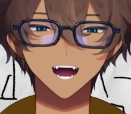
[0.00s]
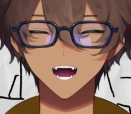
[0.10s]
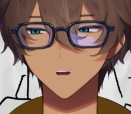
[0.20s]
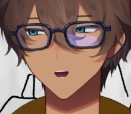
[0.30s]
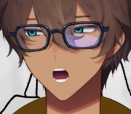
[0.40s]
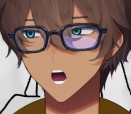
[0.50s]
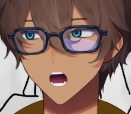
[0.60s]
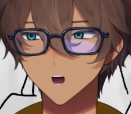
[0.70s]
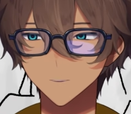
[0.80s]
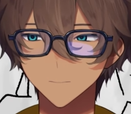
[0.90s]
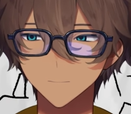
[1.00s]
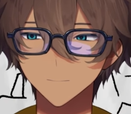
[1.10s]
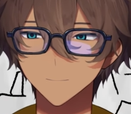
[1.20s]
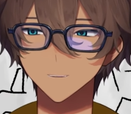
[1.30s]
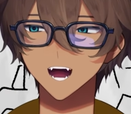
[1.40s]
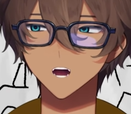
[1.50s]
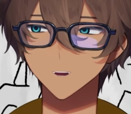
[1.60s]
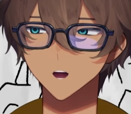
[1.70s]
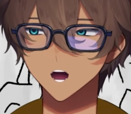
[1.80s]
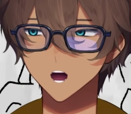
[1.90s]
I feel called out. I feel
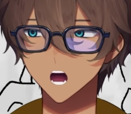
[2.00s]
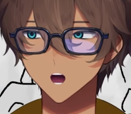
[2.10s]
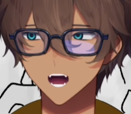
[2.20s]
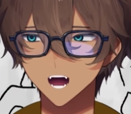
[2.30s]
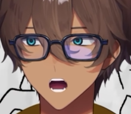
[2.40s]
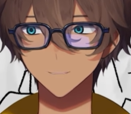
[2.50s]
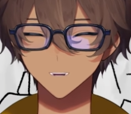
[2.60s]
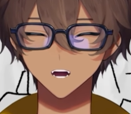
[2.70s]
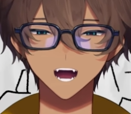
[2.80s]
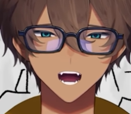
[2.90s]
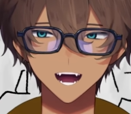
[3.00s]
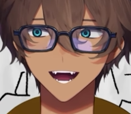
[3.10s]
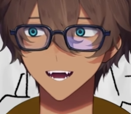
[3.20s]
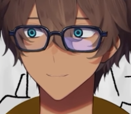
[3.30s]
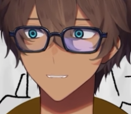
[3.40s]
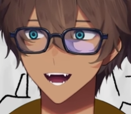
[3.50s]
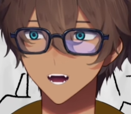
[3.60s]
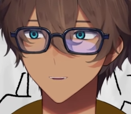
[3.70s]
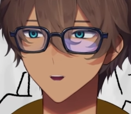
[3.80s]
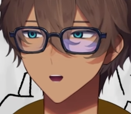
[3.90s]
called out right now. I'm not gonna lie. I
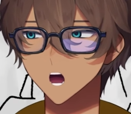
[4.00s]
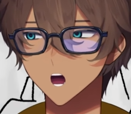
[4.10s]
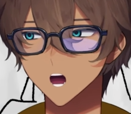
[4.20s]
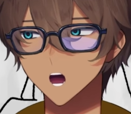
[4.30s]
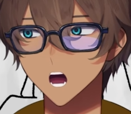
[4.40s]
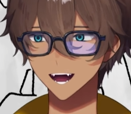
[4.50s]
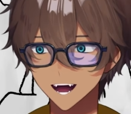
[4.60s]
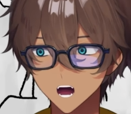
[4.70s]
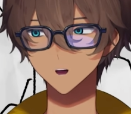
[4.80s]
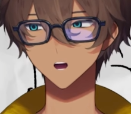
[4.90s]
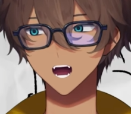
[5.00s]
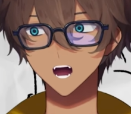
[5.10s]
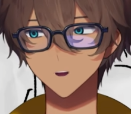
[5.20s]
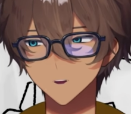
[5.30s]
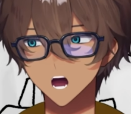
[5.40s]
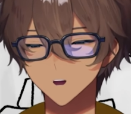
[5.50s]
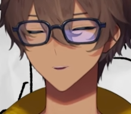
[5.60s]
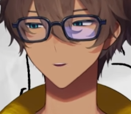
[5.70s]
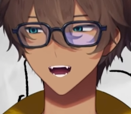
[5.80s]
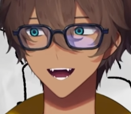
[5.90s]
feel really called out. I was not
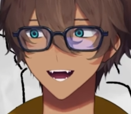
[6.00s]
moving.